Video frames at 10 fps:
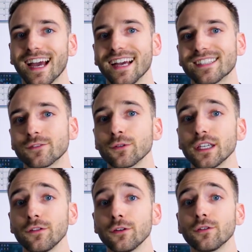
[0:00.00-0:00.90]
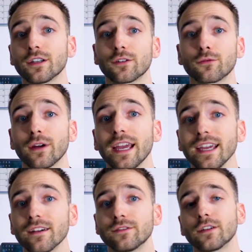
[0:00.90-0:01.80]
as this will give you an
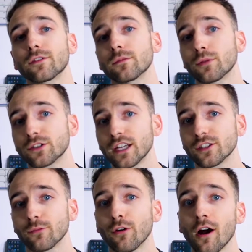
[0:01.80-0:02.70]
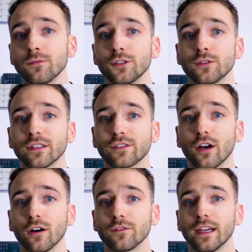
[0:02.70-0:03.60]
array of different potential problems you can
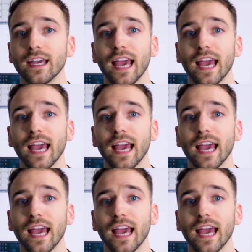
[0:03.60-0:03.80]
solve